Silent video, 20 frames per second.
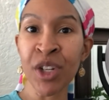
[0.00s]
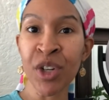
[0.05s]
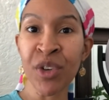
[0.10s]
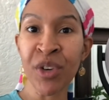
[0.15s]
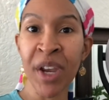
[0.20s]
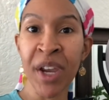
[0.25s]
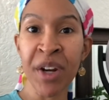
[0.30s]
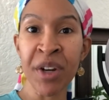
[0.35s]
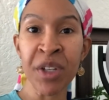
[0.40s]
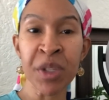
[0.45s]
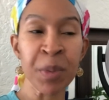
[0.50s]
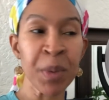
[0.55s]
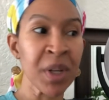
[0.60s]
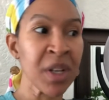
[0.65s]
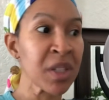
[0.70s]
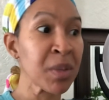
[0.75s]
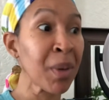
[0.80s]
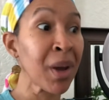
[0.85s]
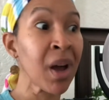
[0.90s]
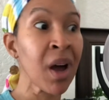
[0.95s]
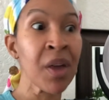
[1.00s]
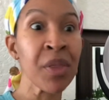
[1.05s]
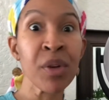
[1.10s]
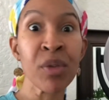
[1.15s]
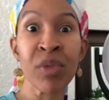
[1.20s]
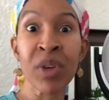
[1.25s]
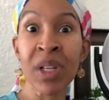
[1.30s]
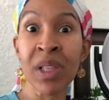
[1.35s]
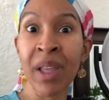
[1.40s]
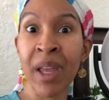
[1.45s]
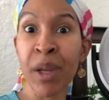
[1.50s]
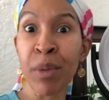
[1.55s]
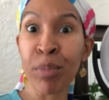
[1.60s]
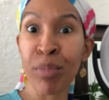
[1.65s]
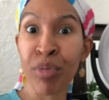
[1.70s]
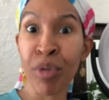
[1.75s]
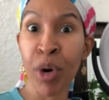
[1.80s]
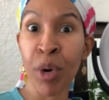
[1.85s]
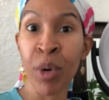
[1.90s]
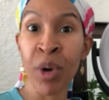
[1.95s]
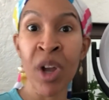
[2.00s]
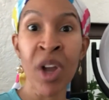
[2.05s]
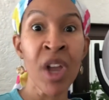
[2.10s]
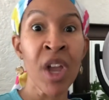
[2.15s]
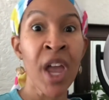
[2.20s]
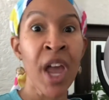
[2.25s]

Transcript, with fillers: creators because my other ring light broke,